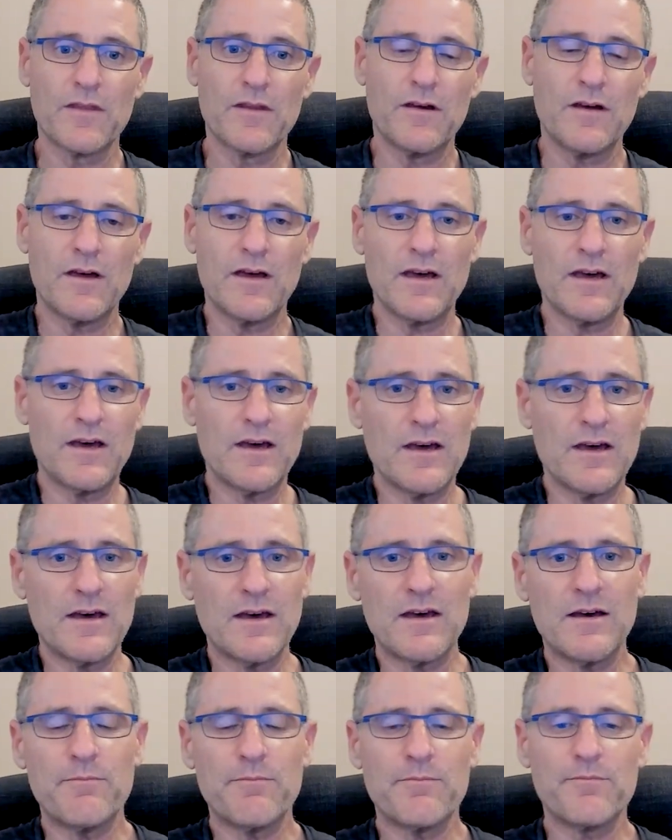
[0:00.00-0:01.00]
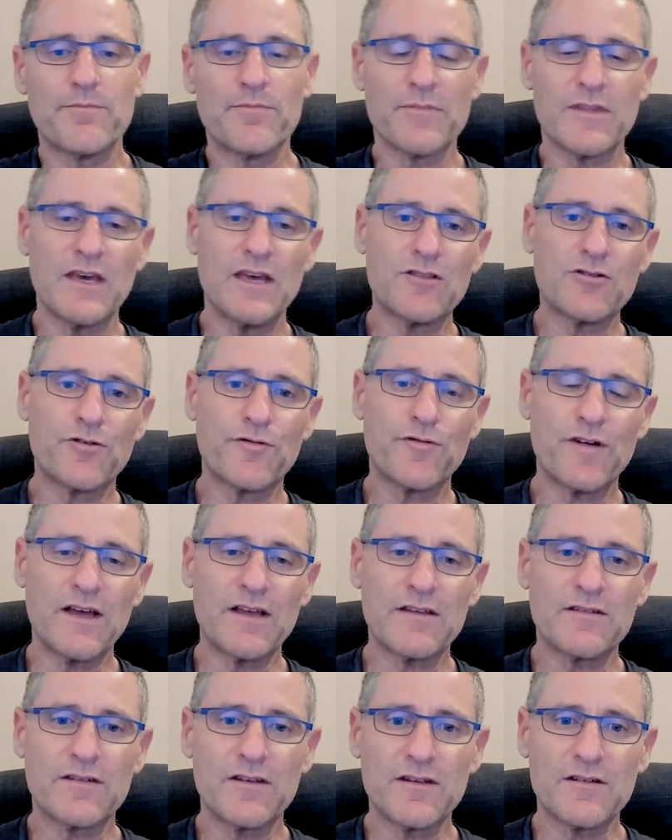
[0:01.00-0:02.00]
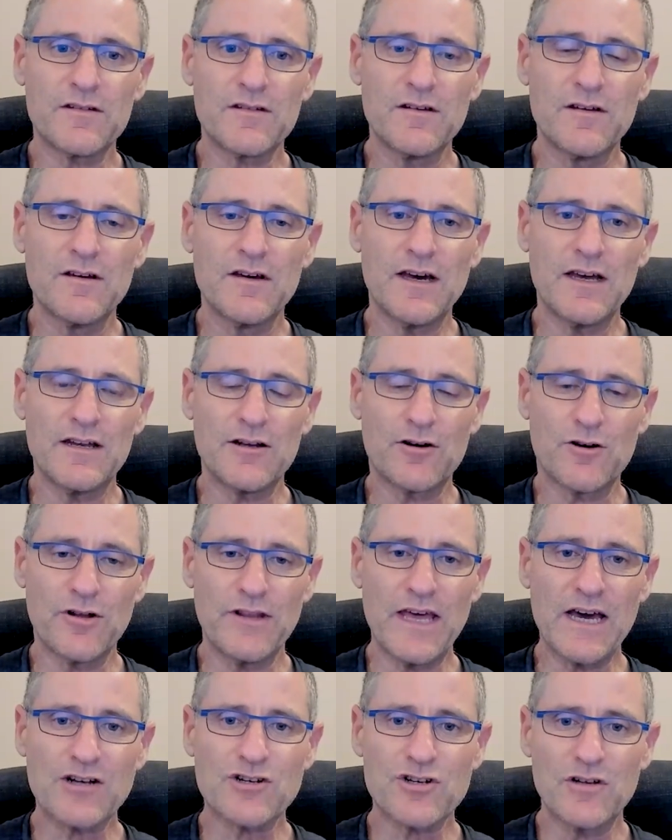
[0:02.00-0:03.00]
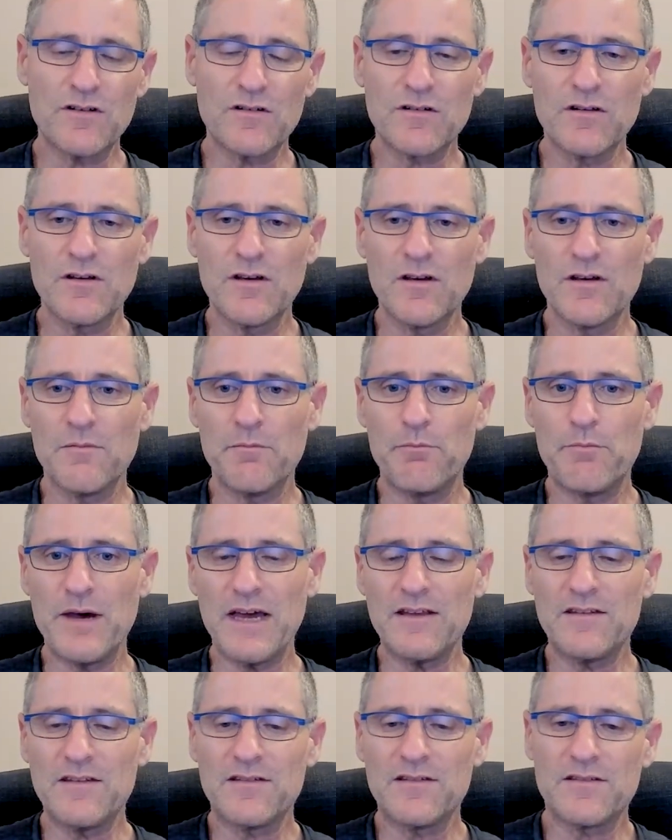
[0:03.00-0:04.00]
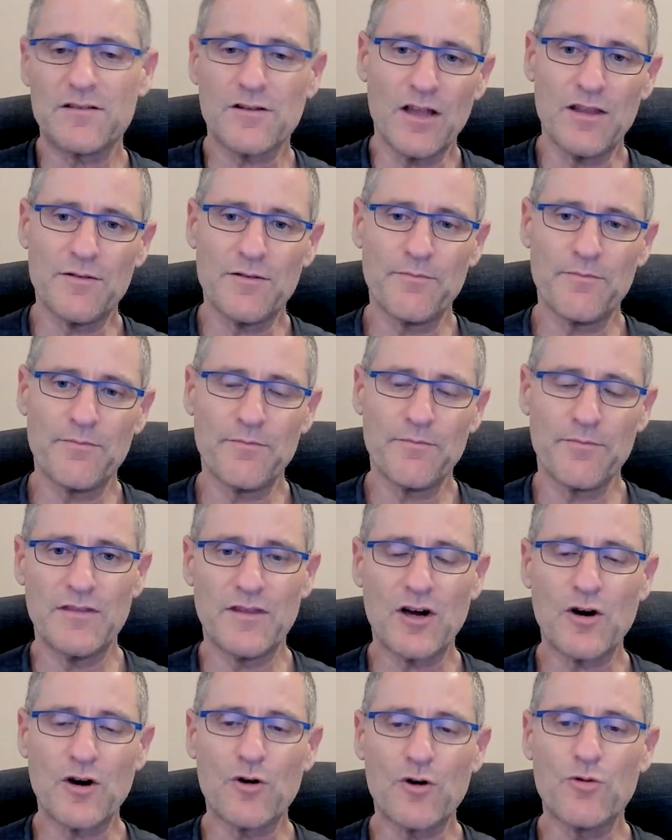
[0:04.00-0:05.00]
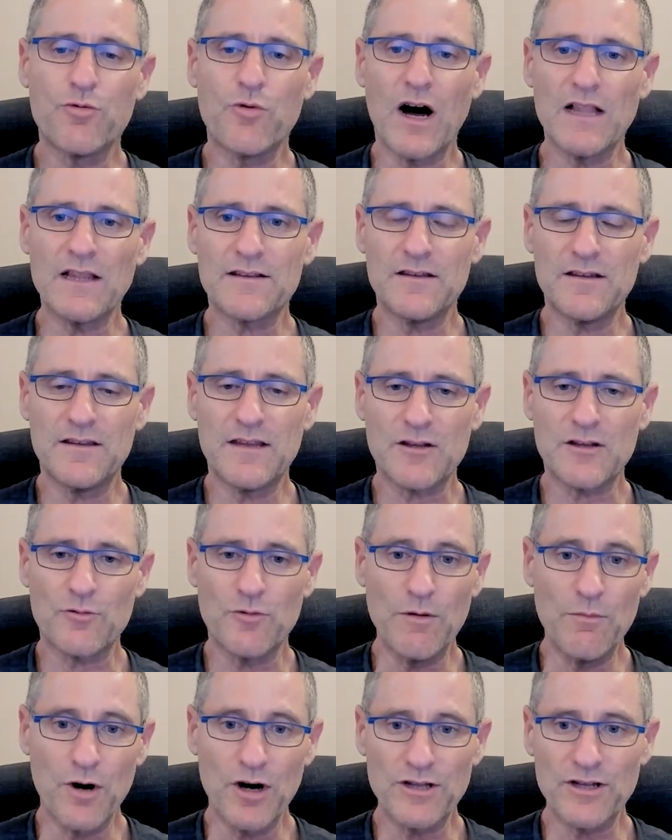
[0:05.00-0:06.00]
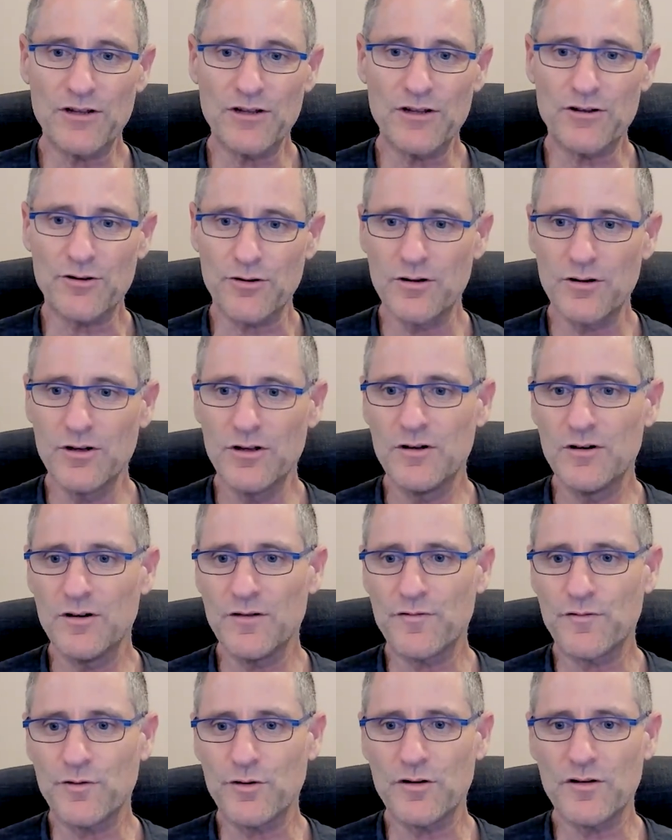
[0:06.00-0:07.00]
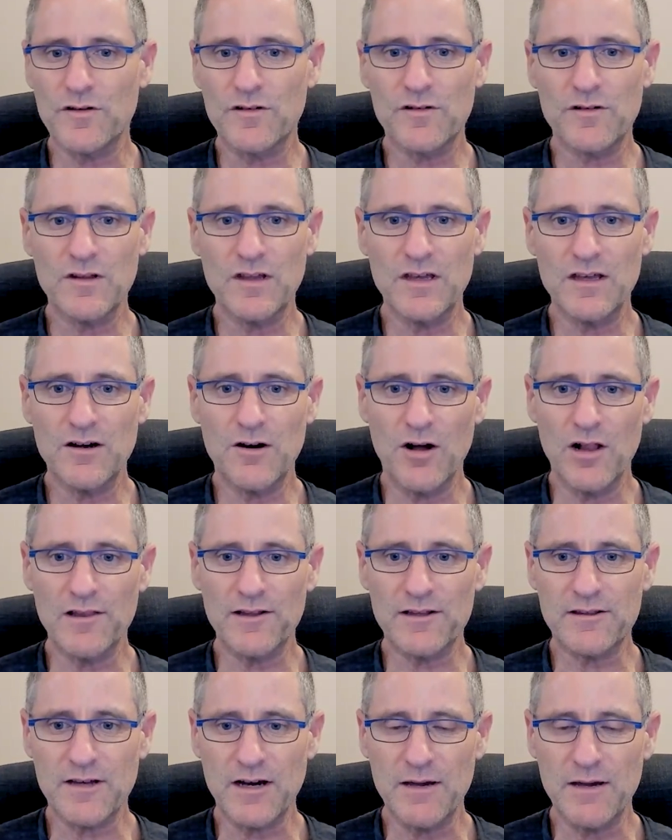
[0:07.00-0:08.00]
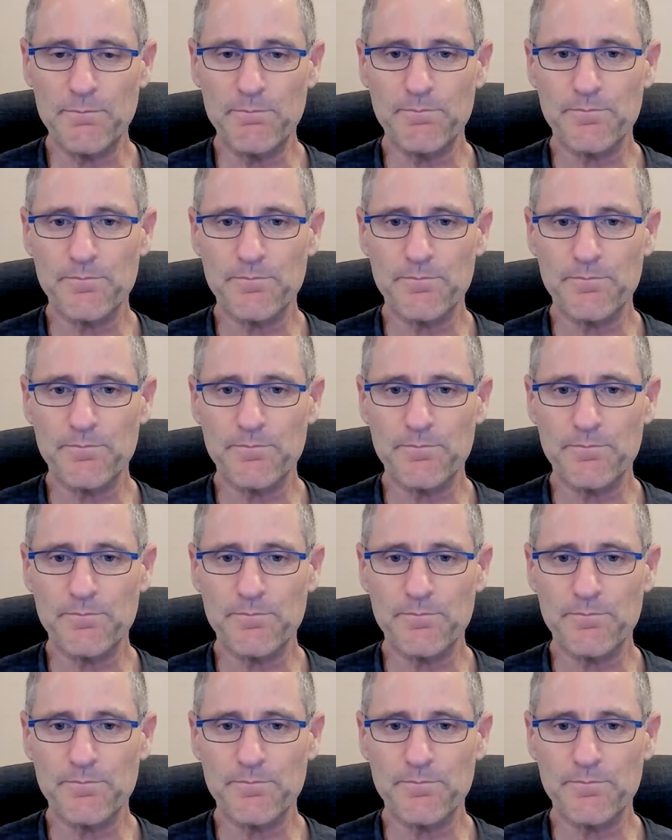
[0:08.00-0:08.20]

interfaces and connections based on the quality that we monitor, of course, all the time.